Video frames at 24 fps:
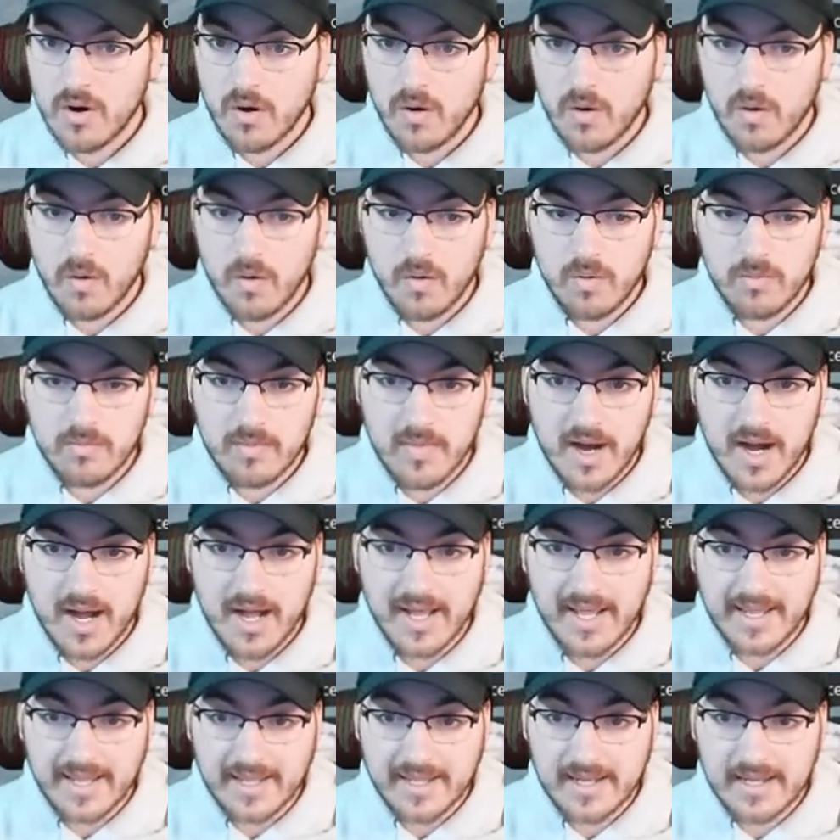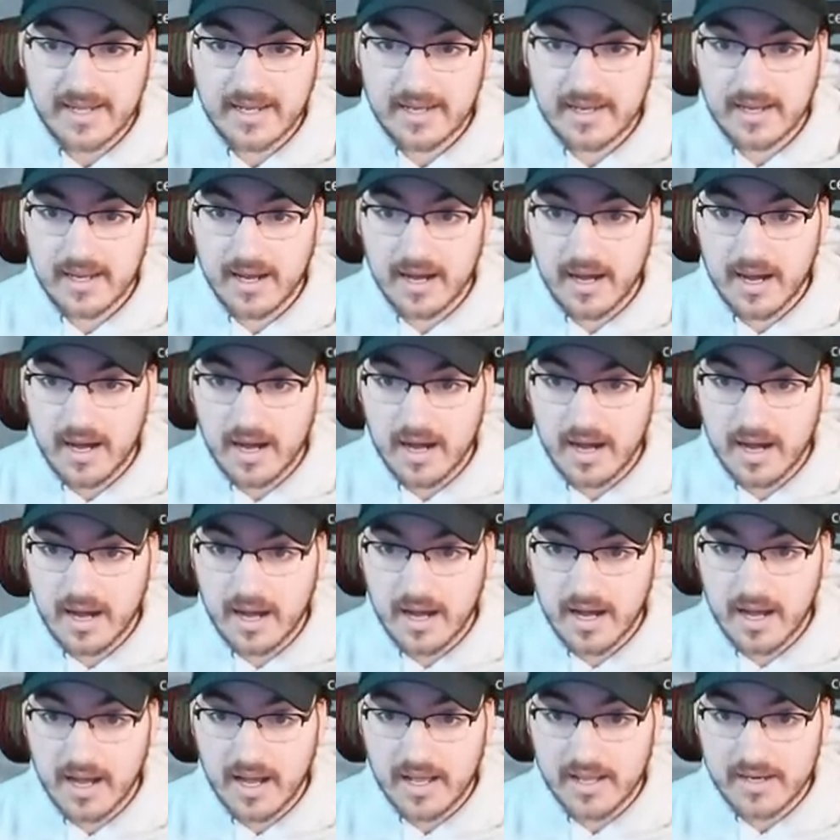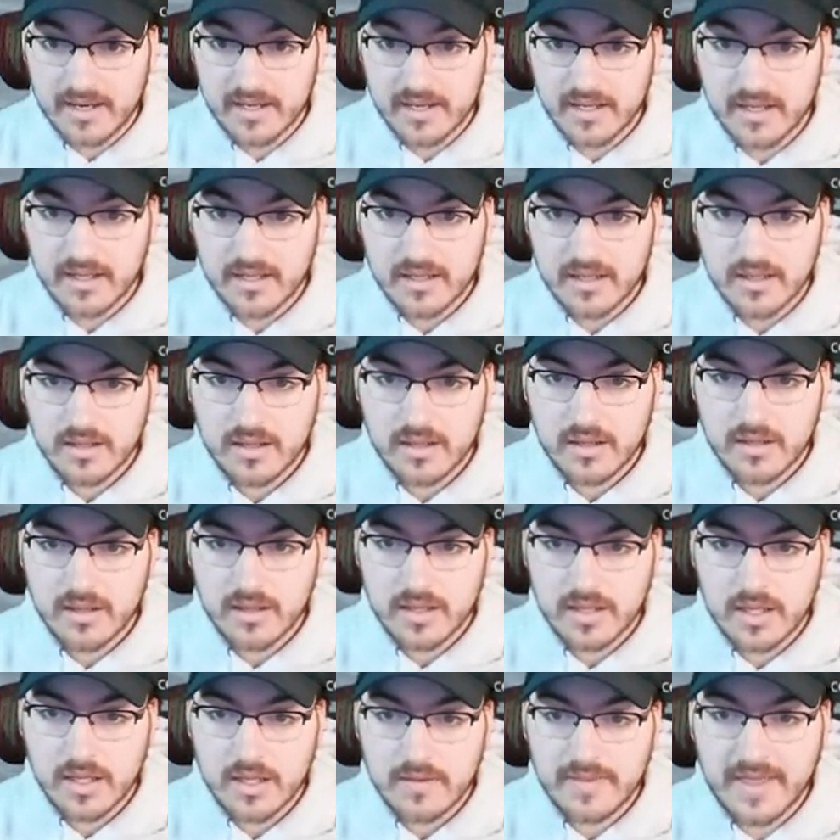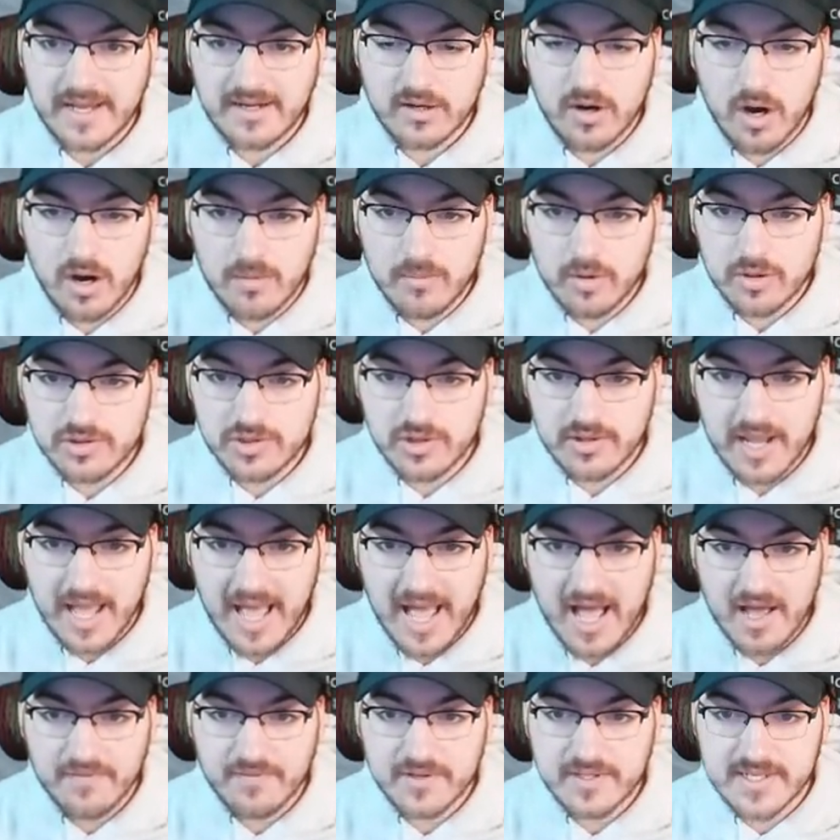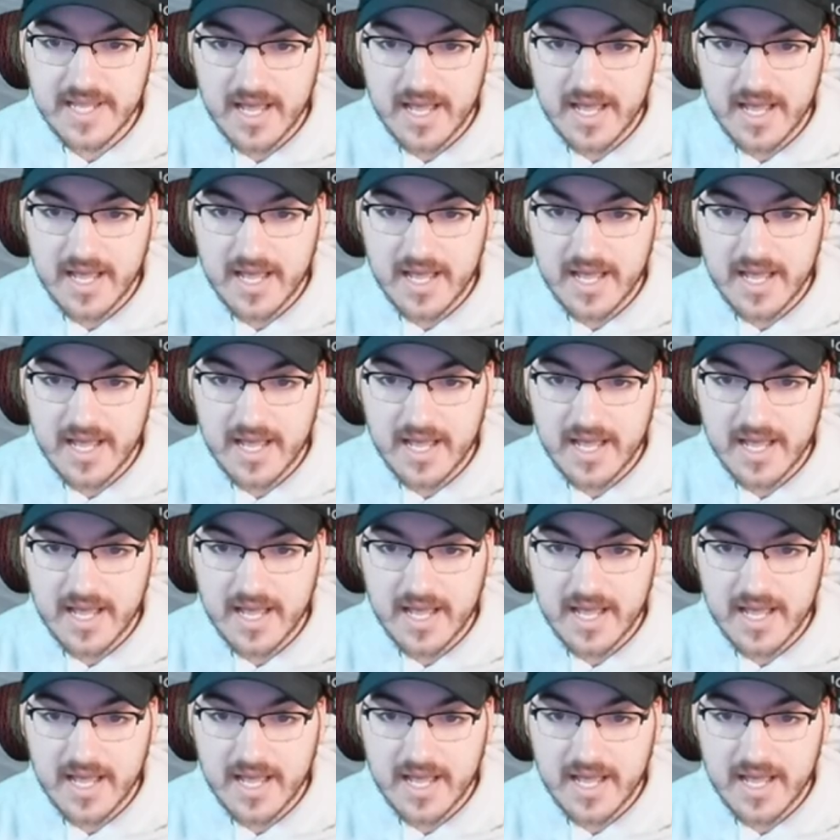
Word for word: Oh my god. That combo took half his